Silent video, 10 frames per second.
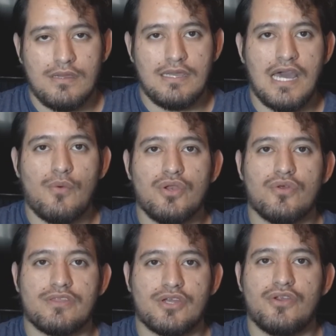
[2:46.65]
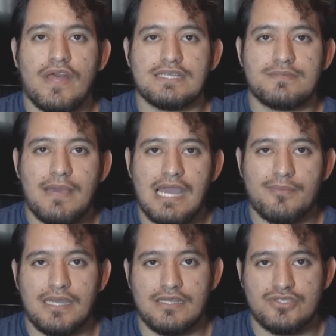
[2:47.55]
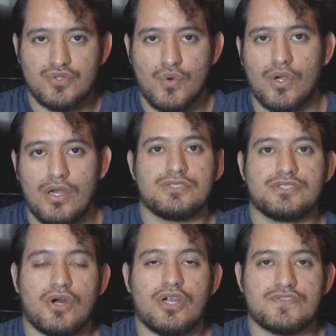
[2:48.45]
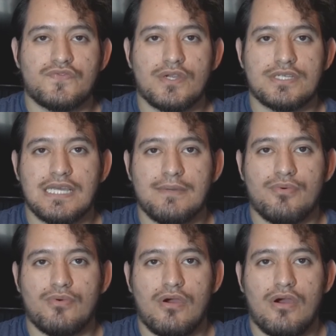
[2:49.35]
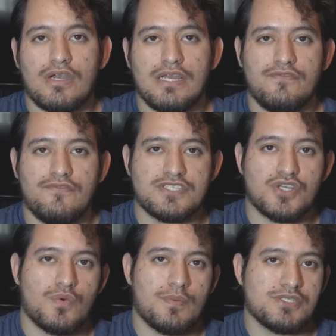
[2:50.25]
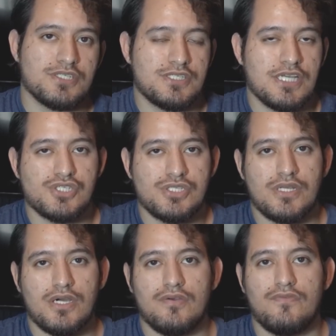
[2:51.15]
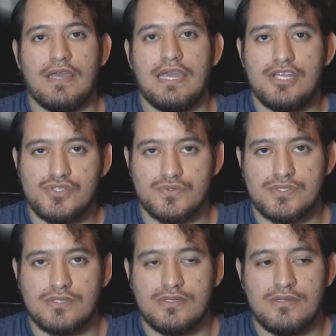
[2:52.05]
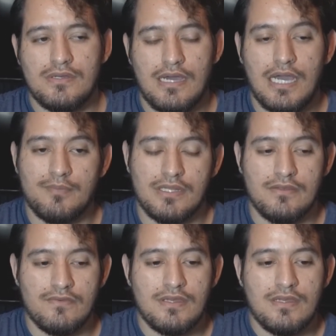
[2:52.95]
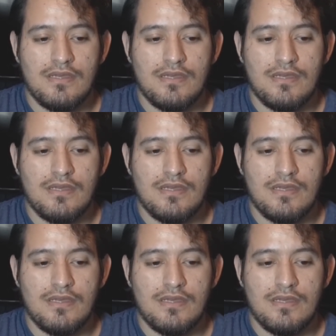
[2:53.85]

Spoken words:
And now we know that the earth has magma in its core. Stars, for example, are a physical representation of angels, I believe.